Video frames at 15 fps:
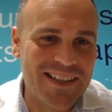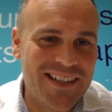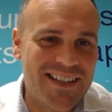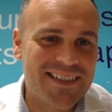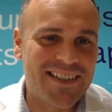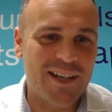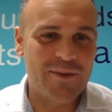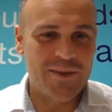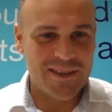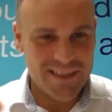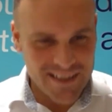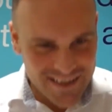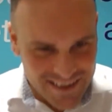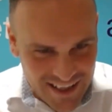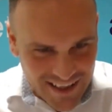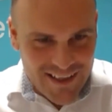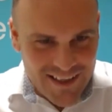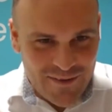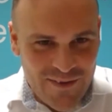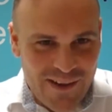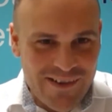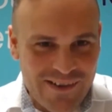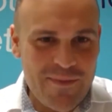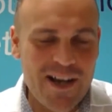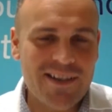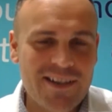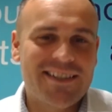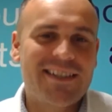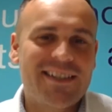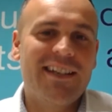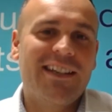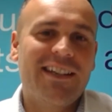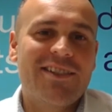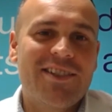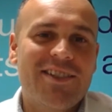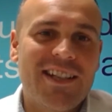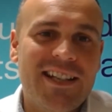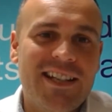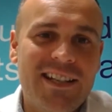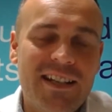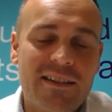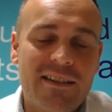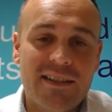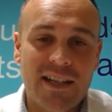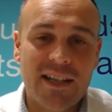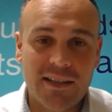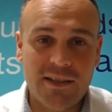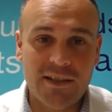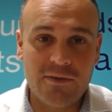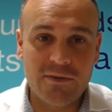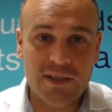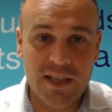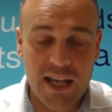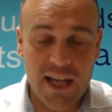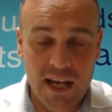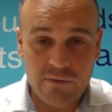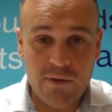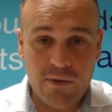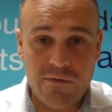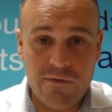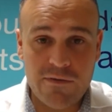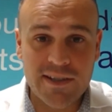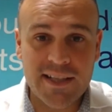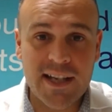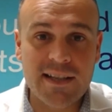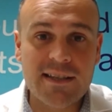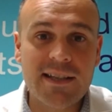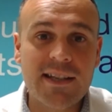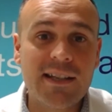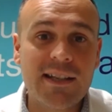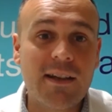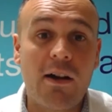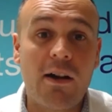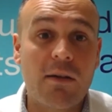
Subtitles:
So thank you very much to Nick and Shalena. Thank you to everyone for attending.